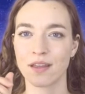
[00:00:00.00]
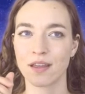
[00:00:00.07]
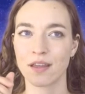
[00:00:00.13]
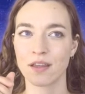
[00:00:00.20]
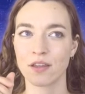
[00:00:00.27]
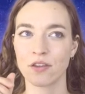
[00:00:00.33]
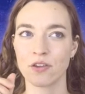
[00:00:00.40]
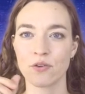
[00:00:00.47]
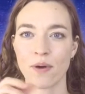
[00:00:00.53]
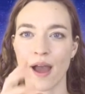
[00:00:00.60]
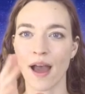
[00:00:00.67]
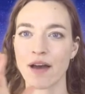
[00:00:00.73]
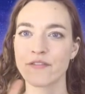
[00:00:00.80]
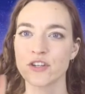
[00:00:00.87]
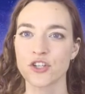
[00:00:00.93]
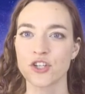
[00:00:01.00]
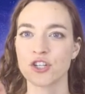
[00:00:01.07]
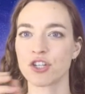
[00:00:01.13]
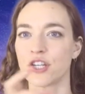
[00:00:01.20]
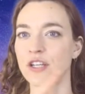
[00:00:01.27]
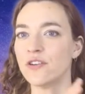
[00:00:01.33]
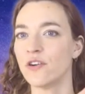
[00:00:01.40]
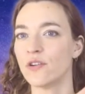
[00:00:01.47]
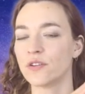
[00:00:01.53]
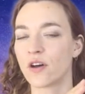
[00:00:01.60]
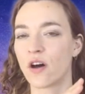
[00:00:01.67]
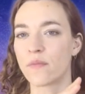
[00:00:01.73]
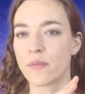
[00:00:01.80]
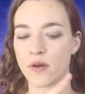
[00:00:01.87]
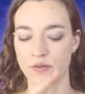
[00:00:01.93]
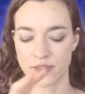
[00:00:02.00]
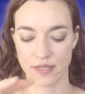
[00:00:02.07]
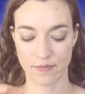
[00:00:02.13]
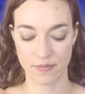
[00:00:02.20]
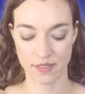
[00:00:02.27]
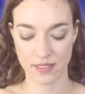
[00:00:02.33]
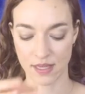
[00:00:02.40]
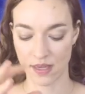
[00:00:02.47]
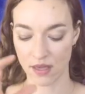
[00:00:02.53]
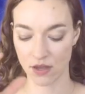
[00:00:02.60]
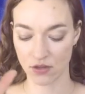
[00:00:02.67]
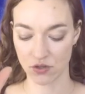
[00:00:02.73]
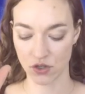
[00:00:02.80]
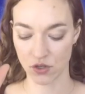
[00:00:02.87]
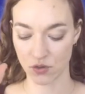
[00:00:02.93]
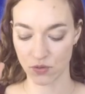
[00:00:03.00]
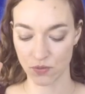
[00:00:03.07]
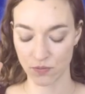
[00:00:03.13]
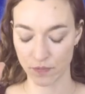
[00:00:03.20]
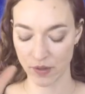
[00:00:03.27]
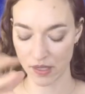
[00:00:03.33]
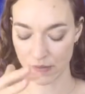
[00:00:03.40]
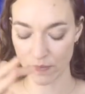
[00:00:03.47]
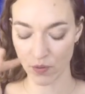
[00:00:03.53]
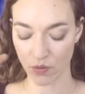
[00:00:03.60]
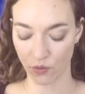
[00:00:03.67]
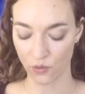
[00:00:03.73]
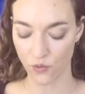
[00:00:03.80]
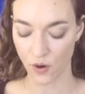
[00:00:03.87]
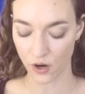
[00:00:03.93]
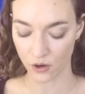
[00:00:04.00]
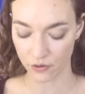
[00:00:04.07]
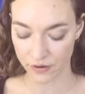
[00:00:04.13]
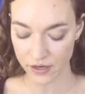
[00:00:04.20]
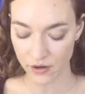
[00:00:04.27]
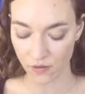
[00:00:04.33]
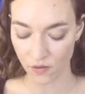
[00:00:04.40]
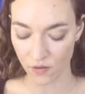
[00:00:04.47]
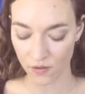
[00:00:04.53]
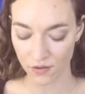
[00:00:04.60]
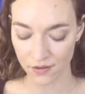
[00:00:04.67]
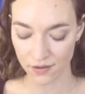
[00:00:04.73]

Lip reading: You have a shield almost, I'm seeing, to people who are critical